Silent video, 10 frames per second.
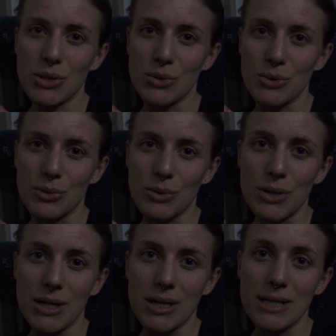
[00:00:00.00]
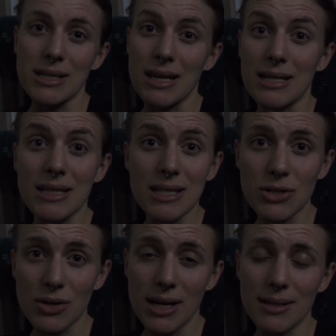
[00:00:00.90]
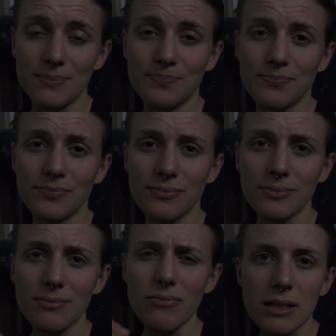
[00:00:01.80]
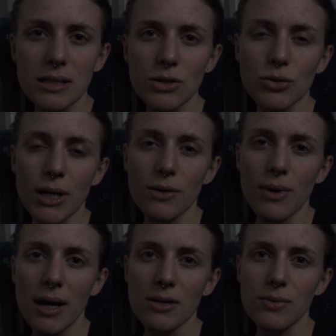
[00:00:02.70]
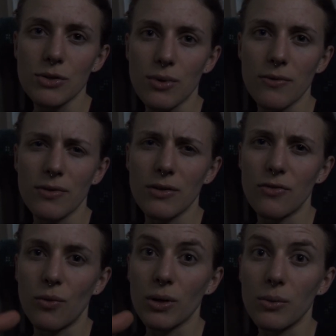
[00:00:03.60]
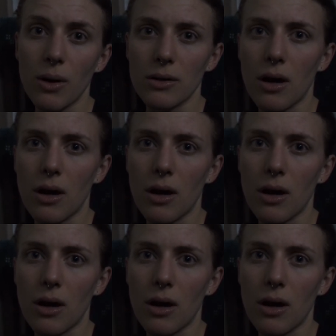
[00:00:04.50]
to take this train. The train ride was roughly $41,